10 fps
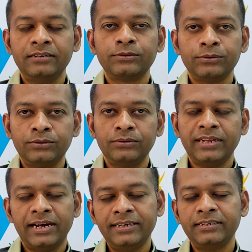So
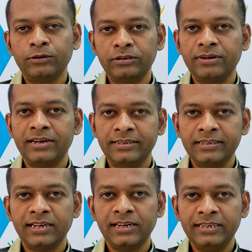that is also
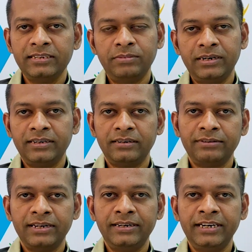another challenge, but
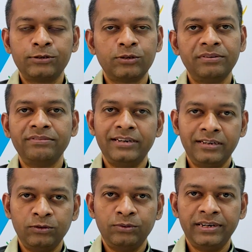one needs to be
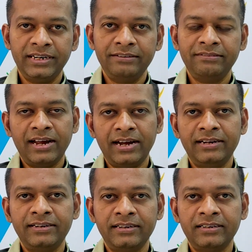very innovative
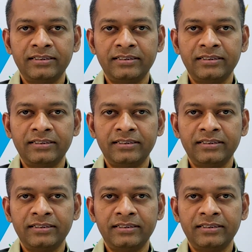and